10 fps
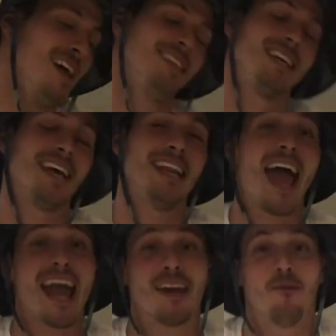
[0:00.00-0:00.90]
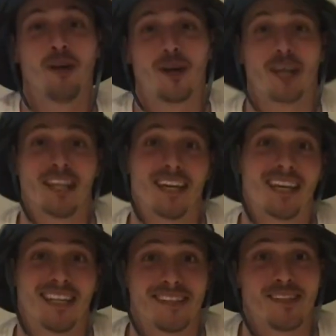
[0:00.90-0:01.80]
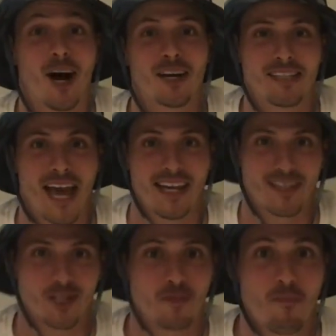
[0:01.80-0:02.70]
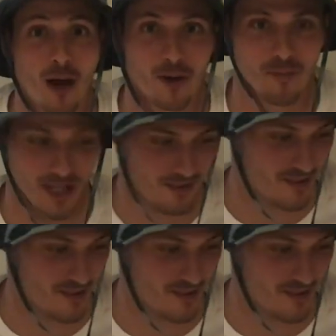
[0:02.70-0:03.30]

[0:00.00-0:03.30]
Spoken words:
Today, we are going to conduct an experiment.